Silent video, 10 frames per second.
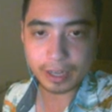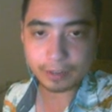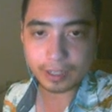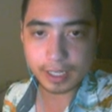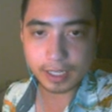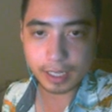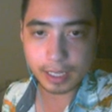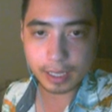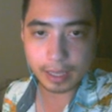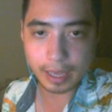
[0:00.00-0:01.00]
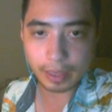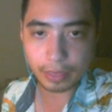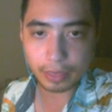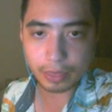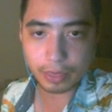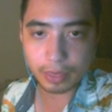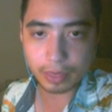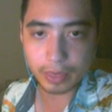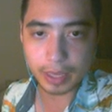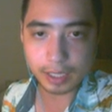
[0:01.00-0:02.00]
definitely see that
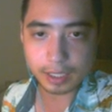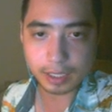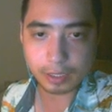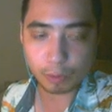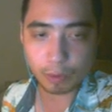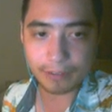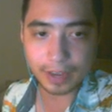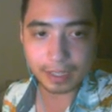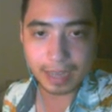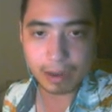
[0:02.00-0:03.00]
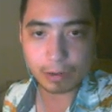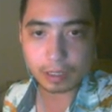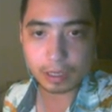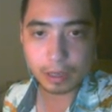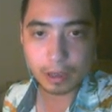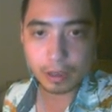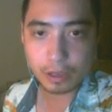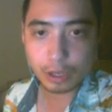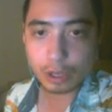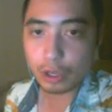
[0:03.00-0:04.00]
this will phase out.
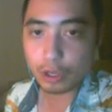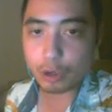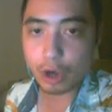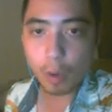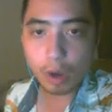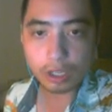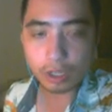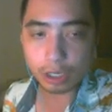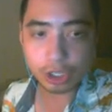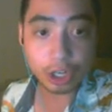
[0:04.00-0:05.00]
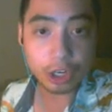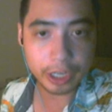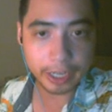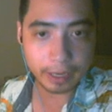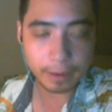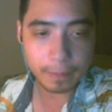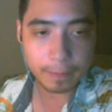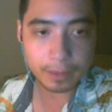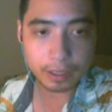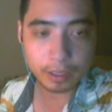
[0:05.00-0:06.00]
You don't want to start turning.
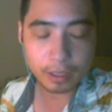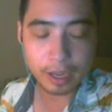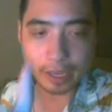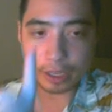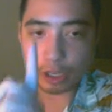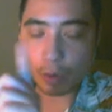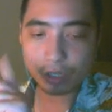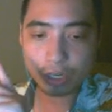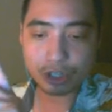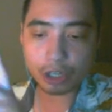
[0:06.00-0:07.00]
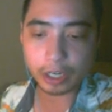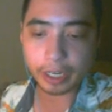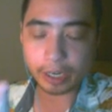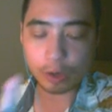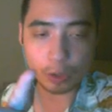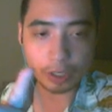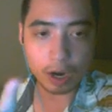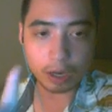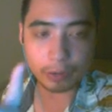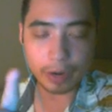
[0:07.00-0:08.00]
Again, you don't want to start turning and holding
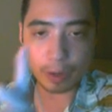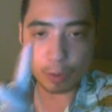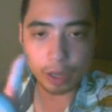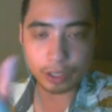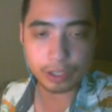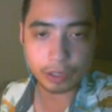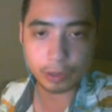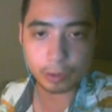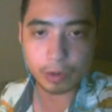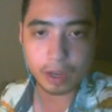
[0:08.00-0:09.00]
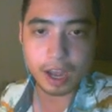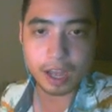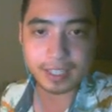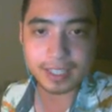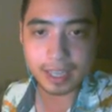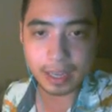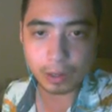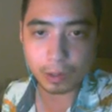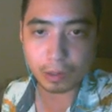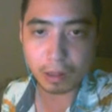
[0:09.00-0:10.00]
hard right 1, 2
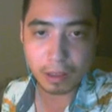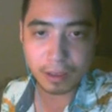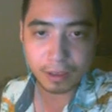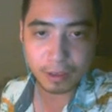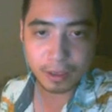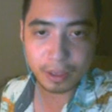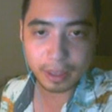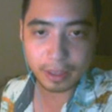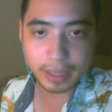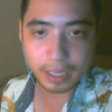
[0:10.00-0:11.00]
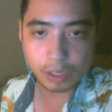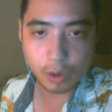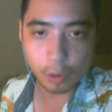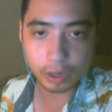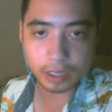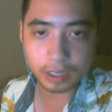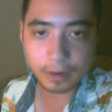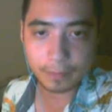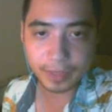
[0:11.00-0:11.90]
until this corner